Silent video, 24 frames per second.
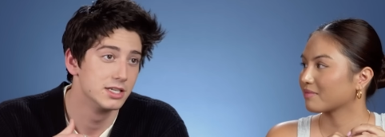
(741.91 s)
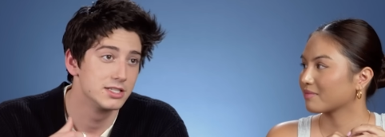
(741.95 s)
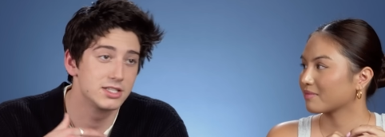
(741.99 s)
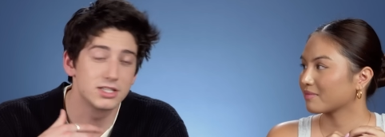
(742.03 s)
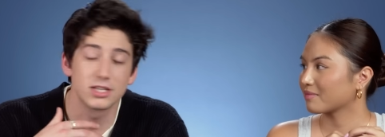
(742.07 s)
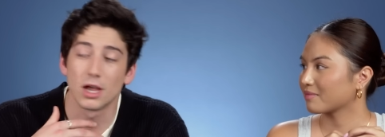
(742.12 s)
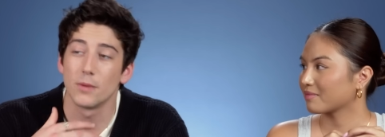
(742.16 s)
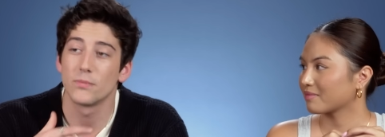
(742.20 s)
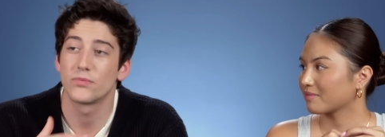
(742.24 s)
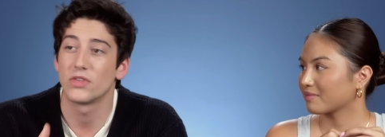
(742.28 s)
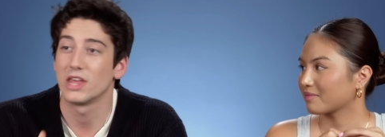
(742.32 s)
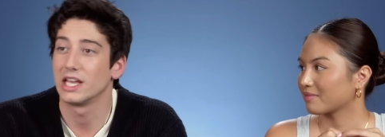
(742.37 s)

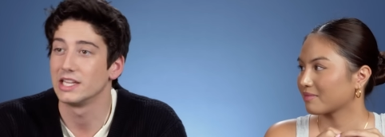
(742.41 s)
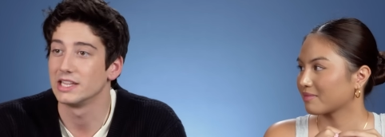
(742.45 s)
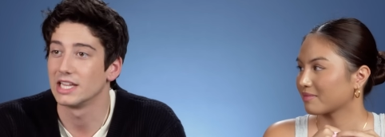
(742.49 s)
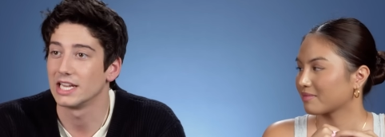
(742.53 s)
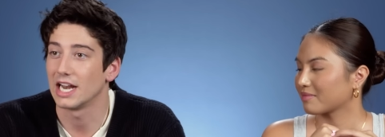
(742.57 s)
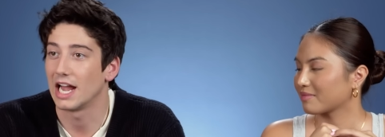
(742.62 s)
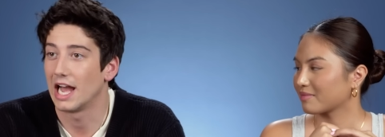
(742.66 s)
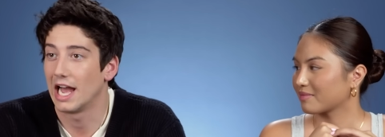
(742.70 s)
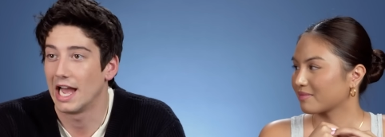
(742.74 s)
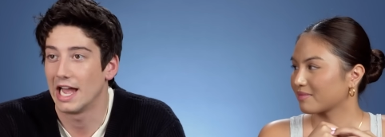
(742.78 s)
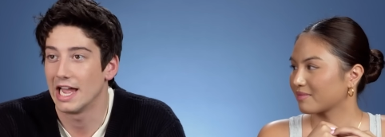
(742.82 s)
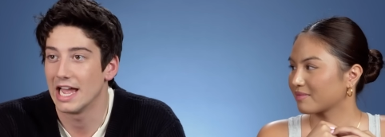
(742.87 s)
Speaker 1: something
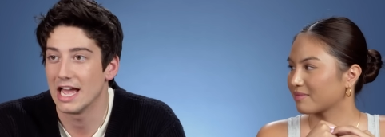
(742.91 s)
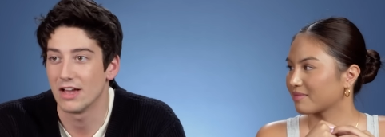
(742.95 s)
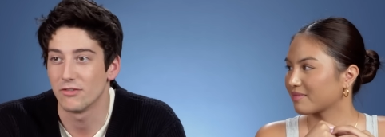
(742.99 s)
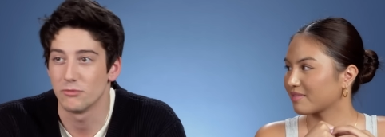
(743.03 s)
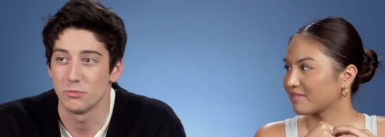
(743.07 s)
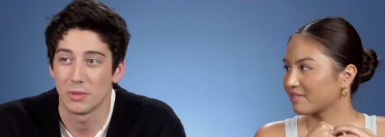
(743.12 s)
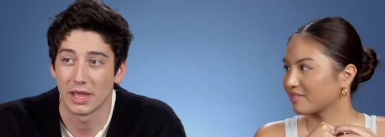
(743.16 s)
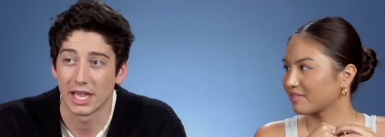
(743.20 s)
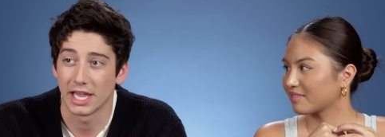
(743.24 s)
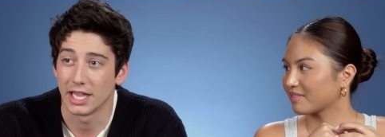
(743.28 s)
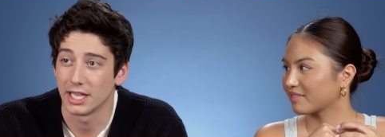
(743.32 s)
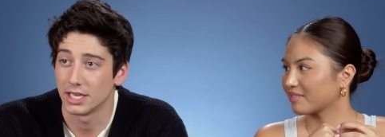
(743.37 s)
that I have
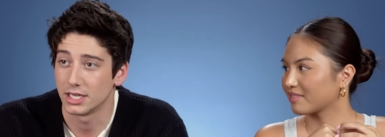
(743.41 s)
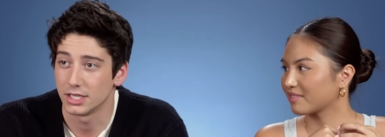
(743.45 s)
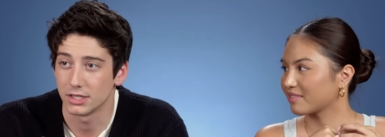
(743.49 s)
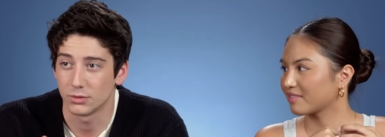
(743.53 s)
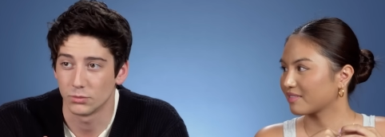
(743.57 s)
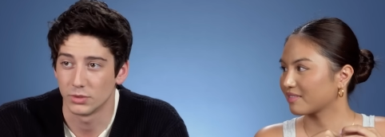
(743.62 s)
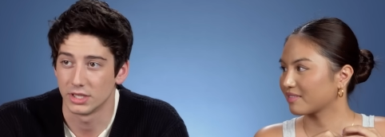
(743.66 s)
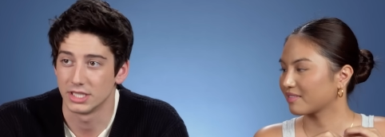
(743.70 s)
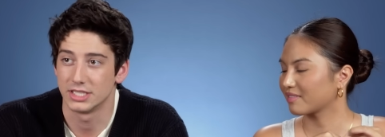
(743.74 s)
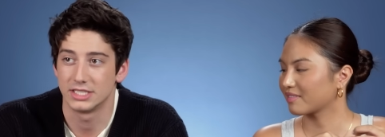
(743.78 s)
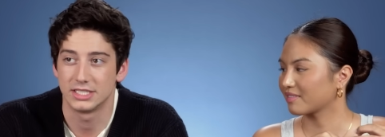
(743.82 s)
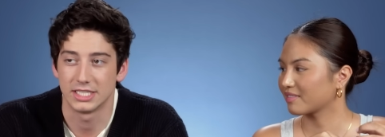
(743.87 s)
made
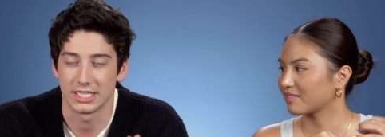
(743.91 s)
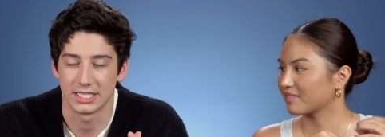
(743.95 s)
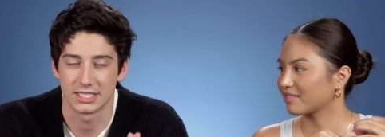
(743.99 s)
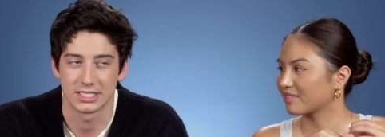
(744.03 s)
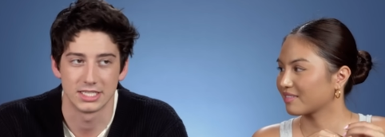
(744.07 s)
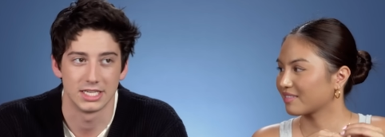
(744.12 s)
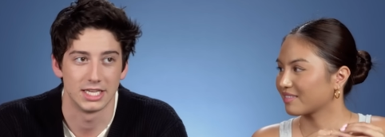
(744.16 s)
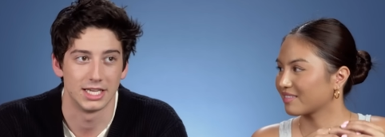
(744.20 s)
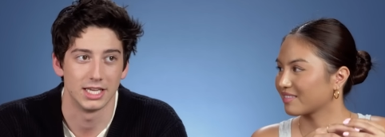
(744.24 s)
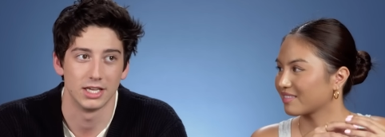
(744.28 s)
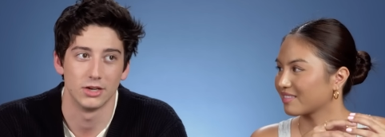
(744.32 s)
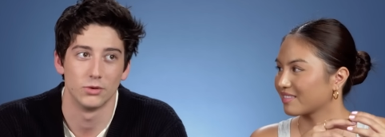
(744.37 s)
with
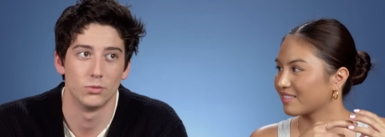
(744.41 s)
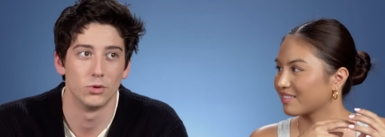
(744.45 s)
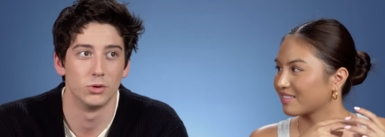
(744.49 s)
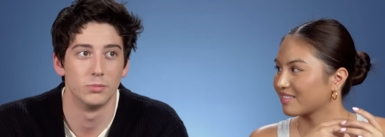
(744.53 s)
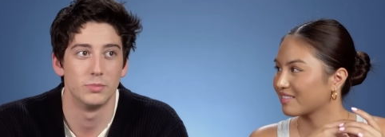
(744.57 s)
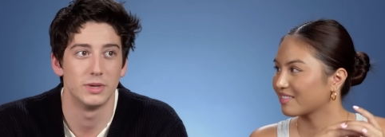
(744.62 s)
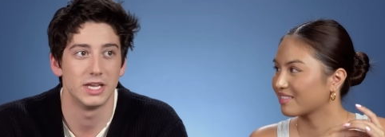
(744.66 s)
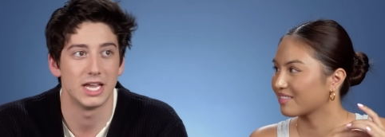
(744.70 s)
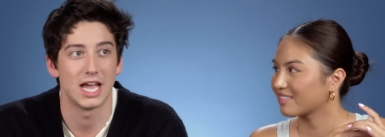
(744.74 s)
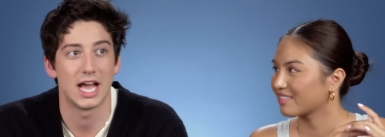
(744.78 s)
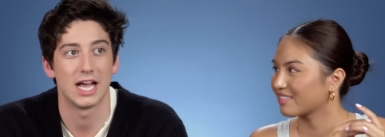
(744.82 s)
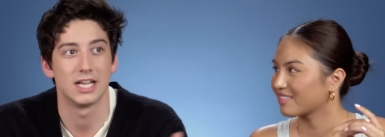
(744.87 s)
Disney will
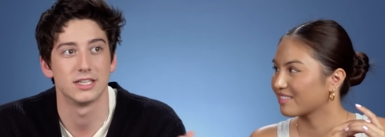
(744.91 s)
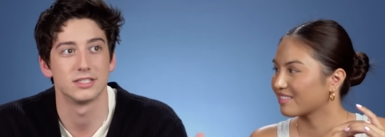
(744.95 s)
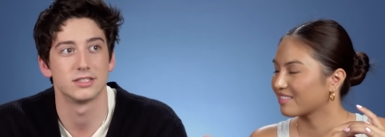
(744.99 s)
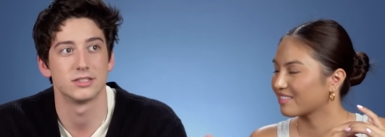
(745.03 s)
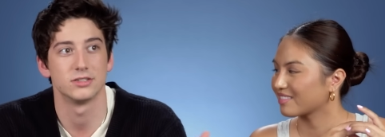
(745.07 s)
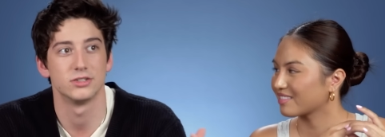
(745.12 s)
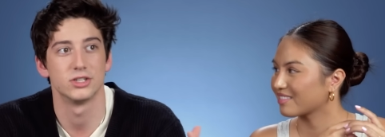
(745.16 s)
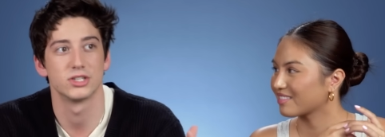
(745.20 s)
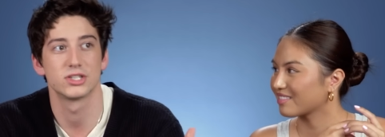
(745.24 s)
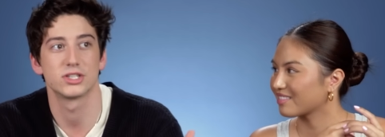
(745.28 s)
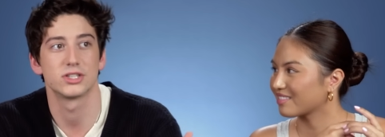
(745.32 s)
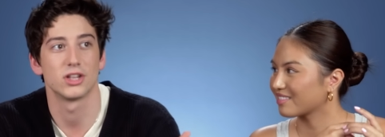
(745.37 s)
be as
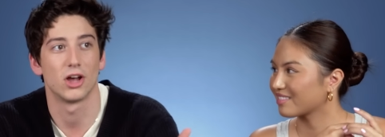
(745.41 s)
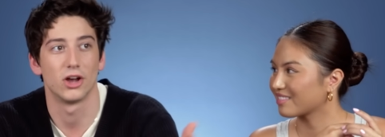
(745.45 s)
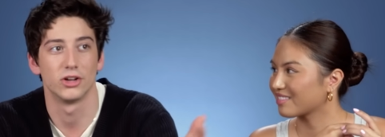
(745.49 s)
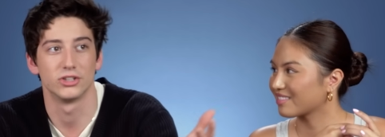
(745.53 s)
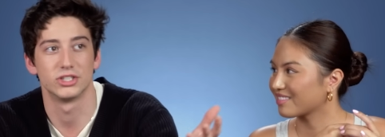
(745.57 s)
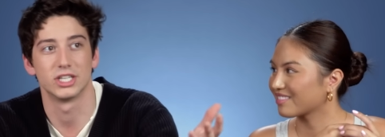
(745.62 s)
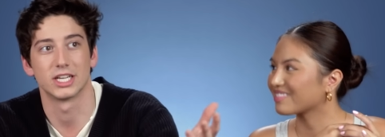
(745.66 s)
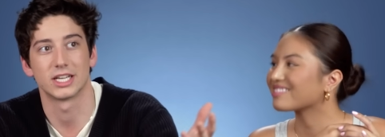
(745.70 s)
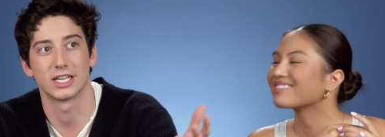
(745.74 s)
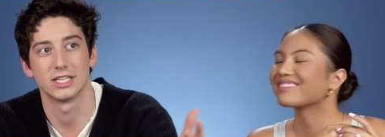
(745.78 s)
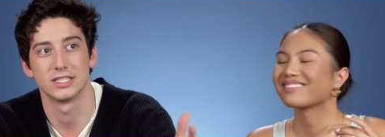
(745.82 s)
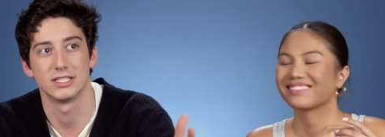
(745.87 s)

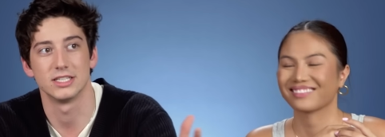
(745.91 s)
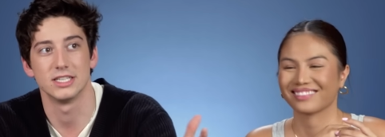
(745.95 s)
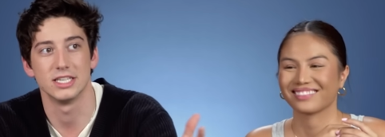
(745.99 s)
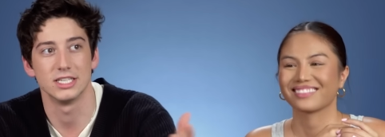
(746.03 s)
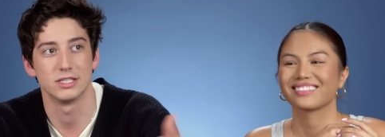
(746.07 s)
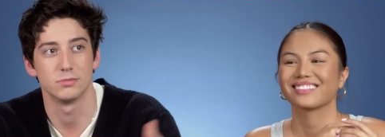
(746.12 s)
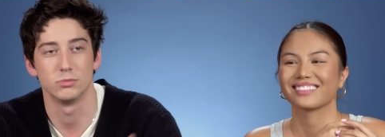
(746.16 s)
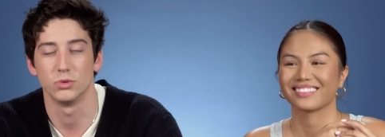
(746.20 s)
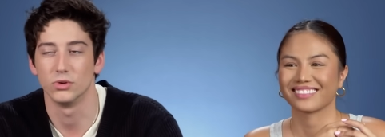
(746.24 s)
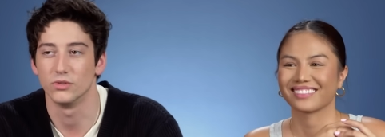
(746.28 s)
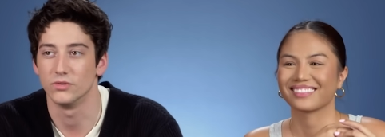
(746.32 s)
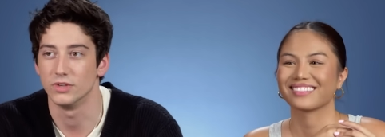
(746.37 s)
nostalgic as
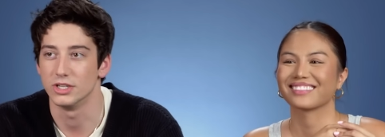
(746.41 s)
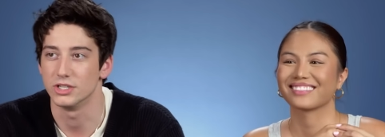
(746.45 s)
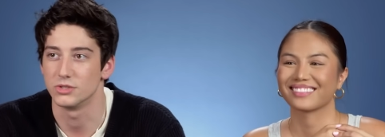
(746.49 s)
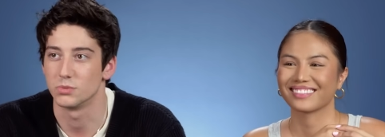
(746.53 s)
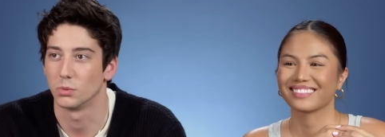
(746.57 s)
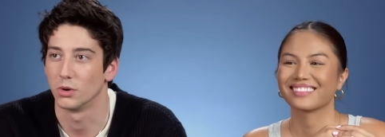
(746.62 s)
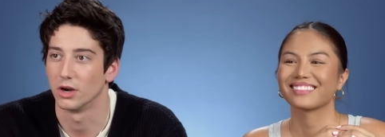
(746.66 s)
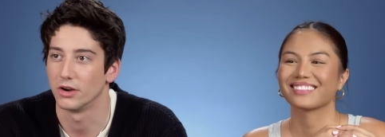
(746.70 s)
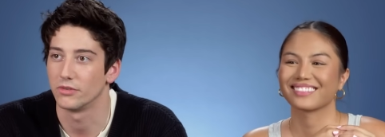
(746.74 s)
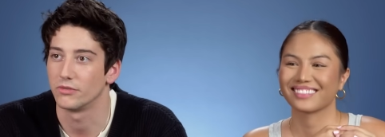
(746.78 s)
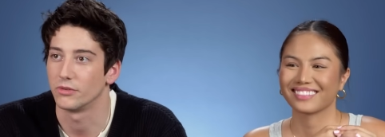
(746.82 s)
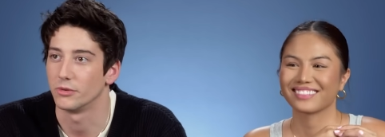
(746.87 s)
these movies
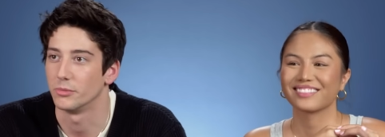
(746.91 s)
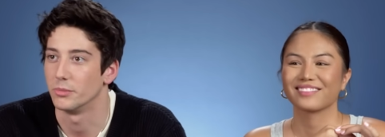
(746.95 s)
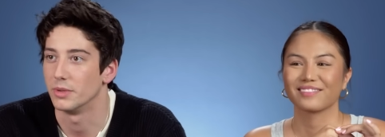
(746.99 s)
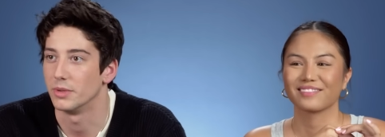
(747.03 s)
were for